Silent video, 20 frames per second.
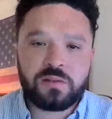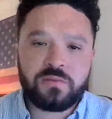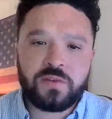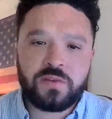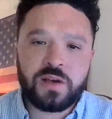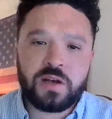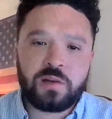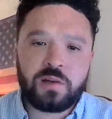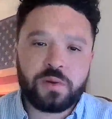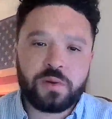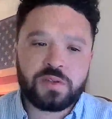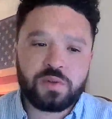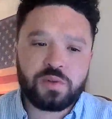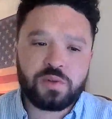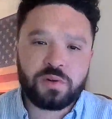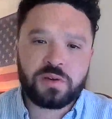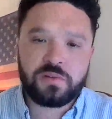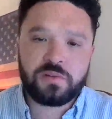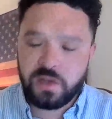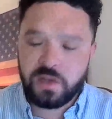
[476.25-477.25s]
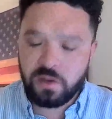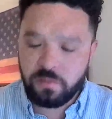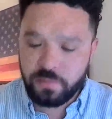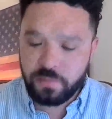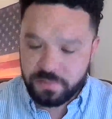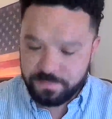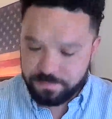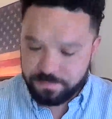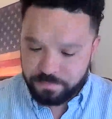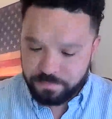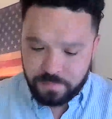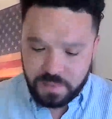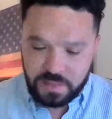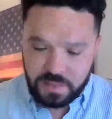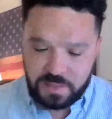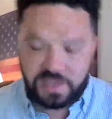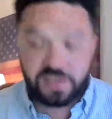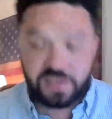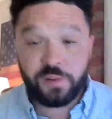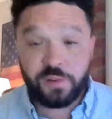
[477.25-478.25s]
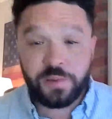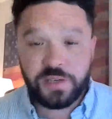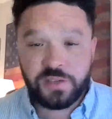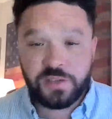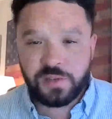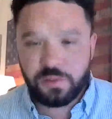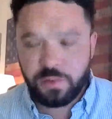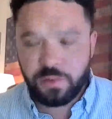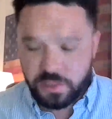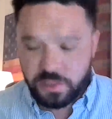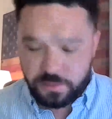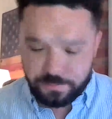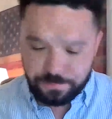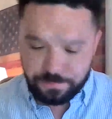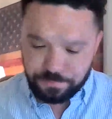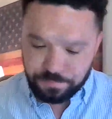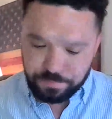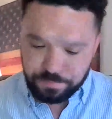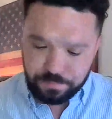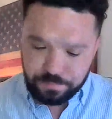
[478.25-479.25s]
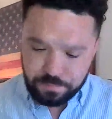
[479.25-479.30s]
the developer toward development. But thank you very much for the question.